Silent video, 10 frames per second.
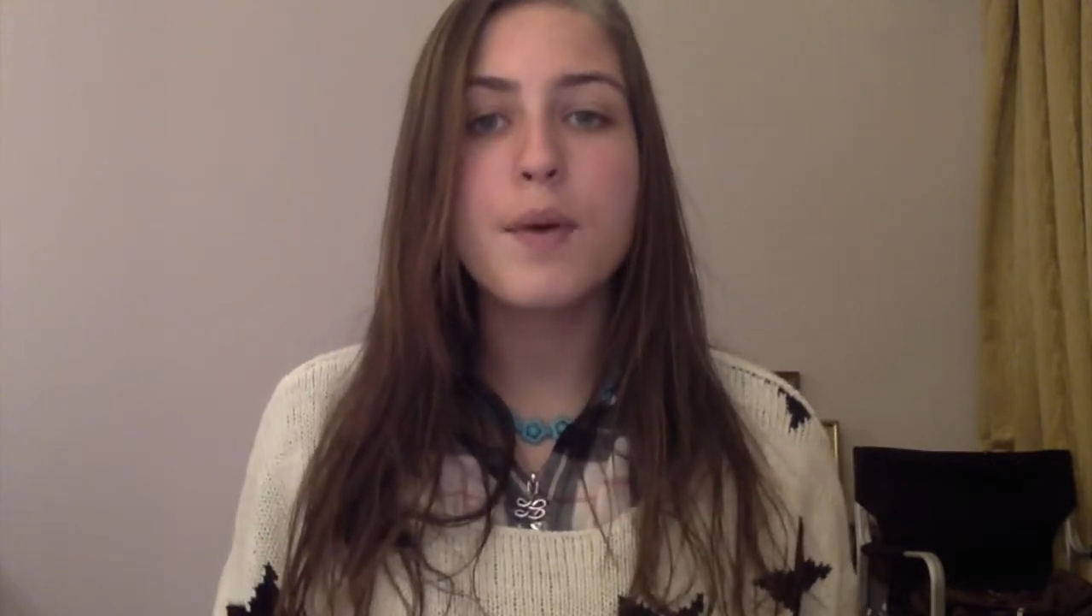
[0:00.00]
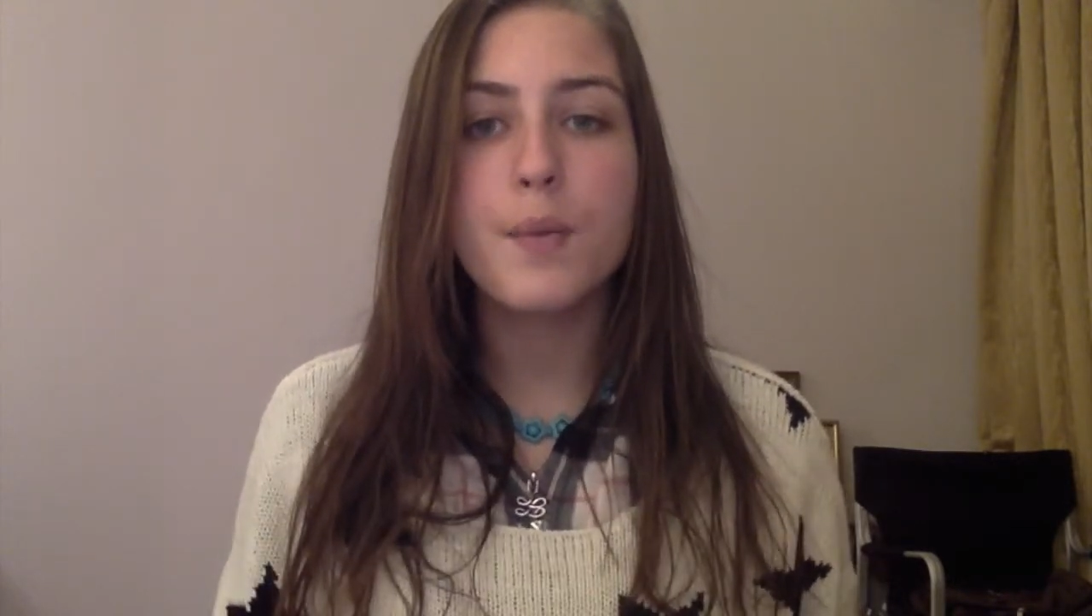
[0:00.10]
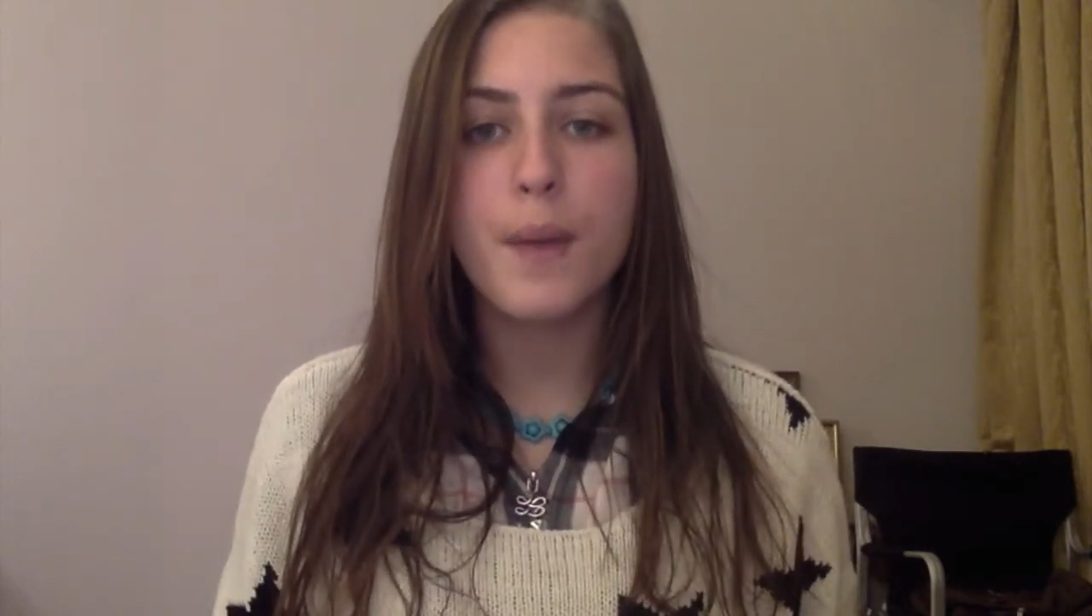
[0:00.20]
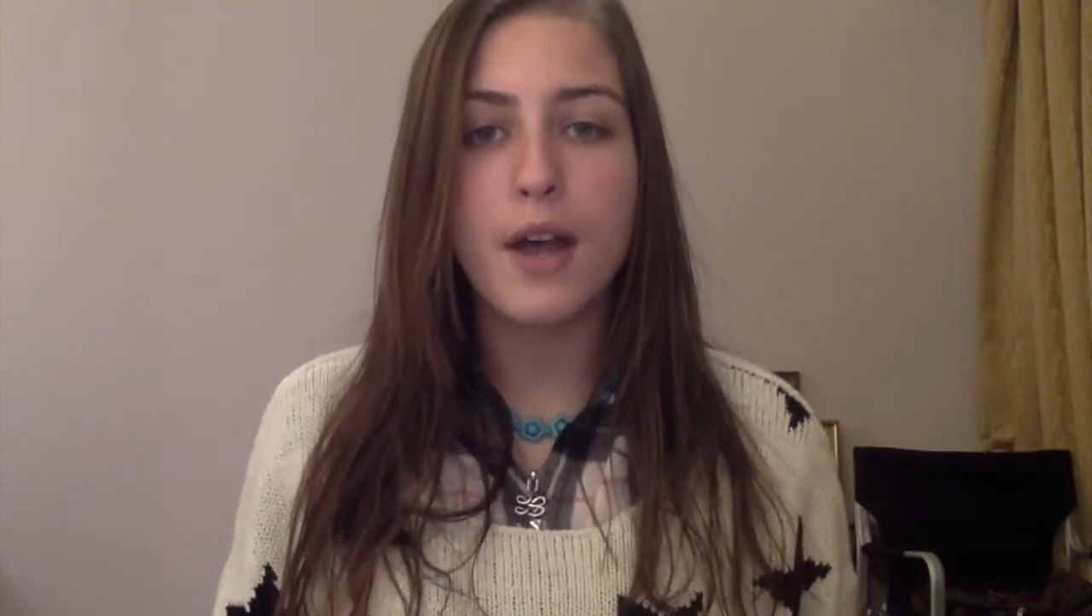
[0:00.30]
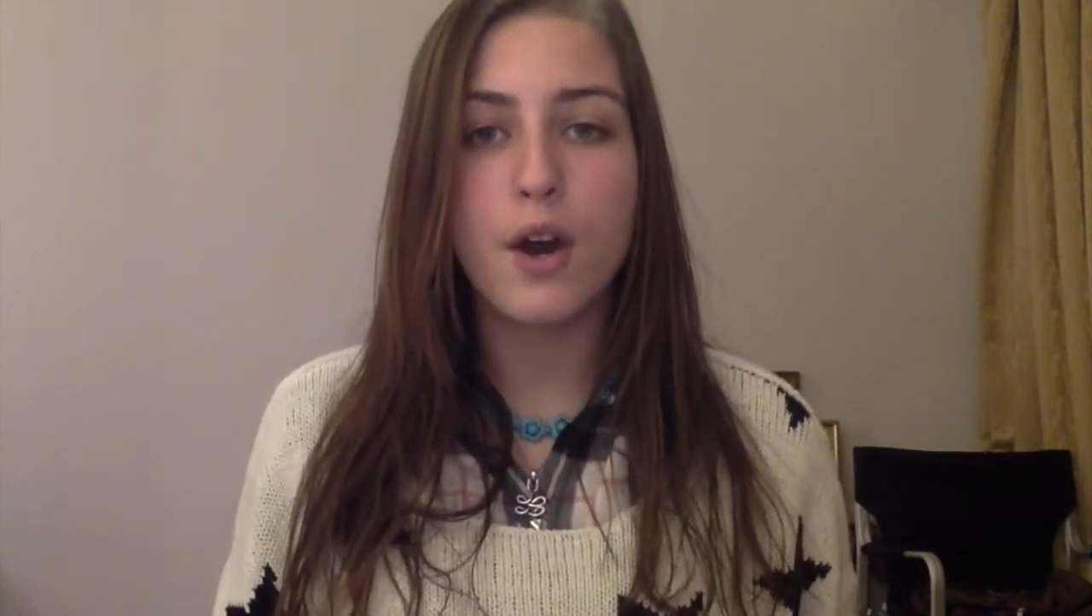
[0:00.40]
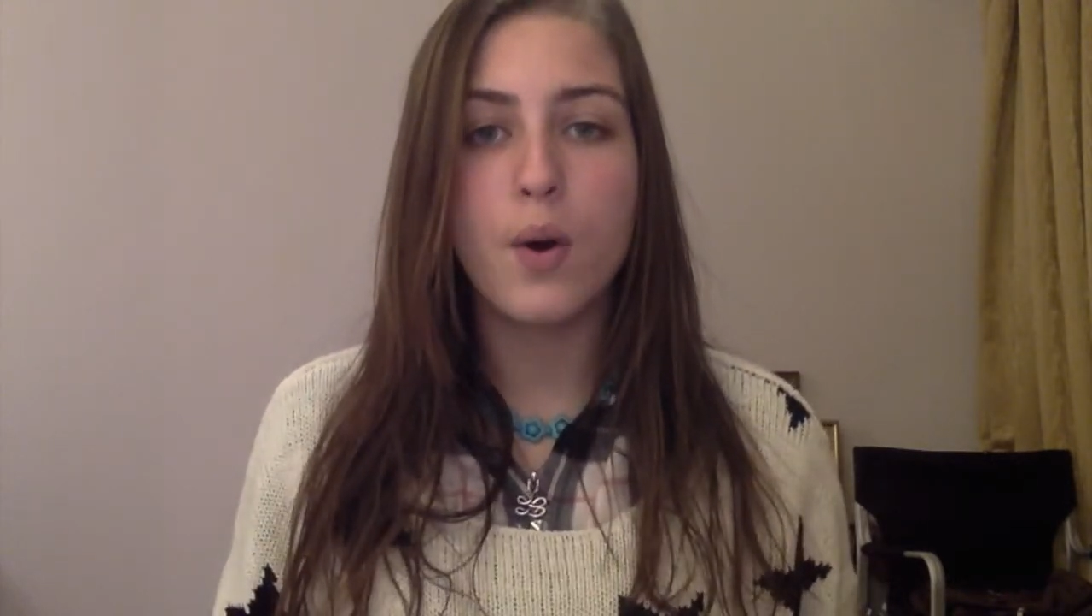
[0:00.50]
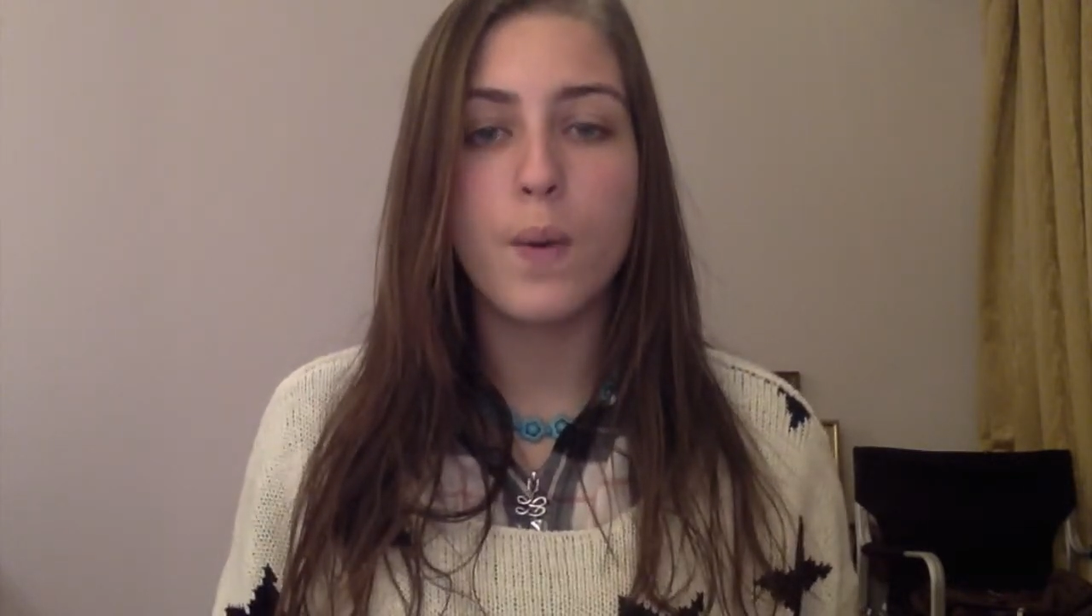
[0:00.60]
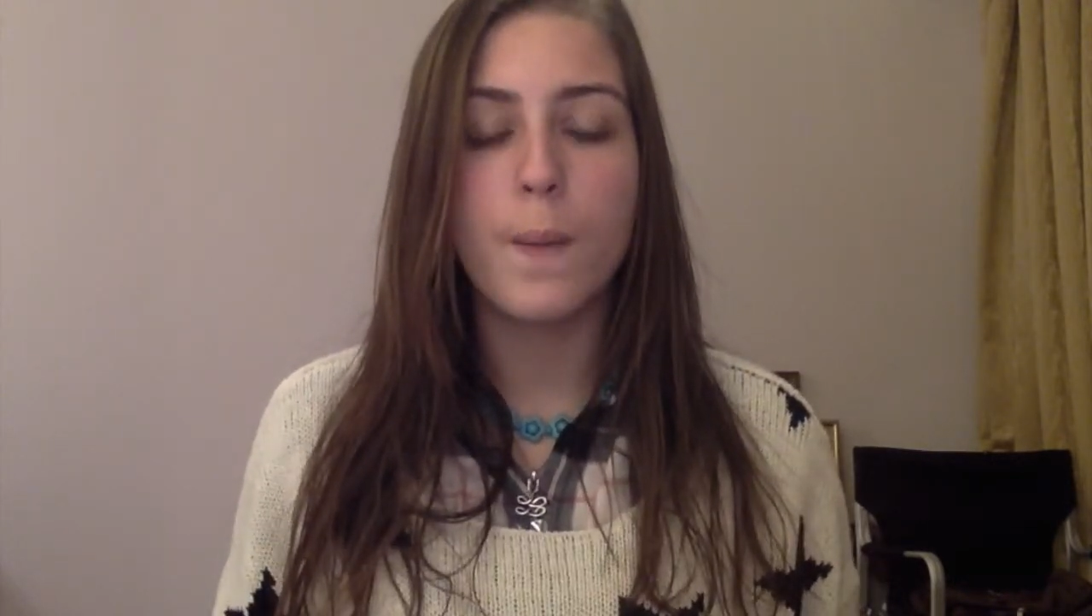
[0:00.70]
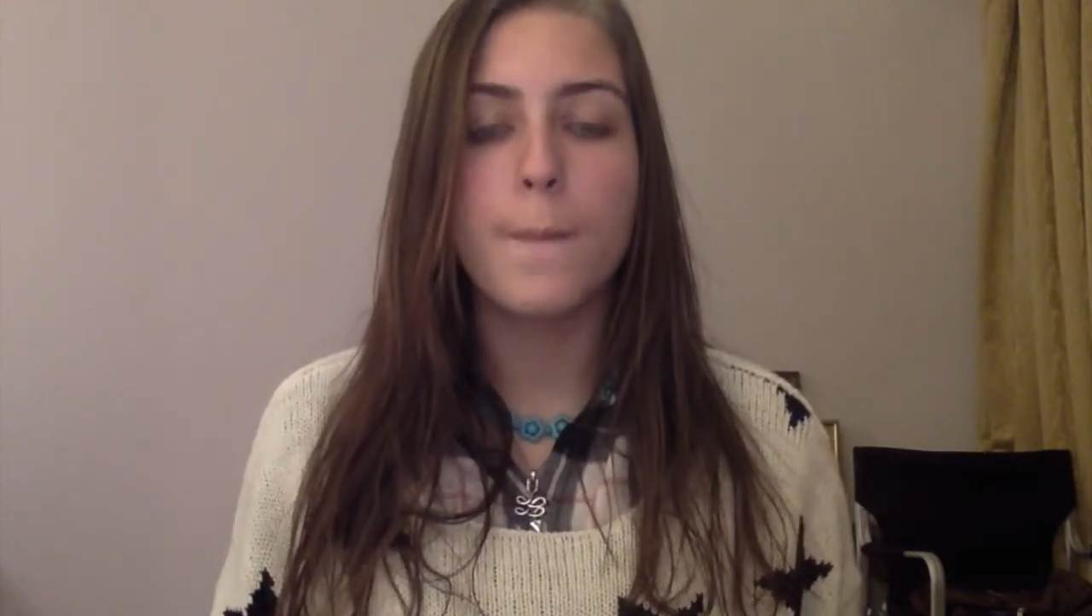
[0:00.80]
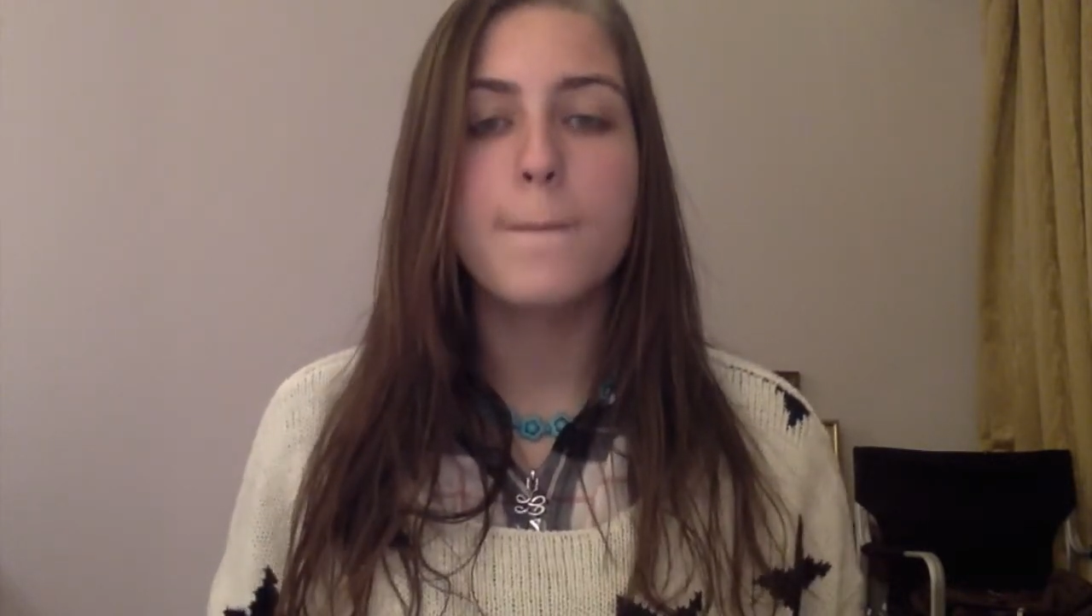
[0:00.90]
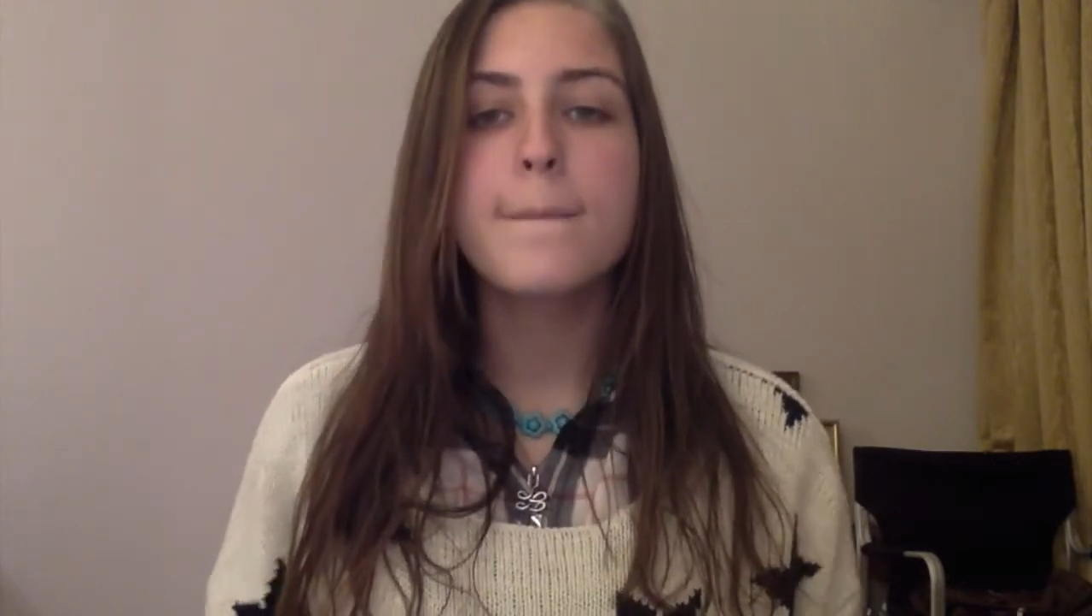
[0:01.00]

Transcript: on my own."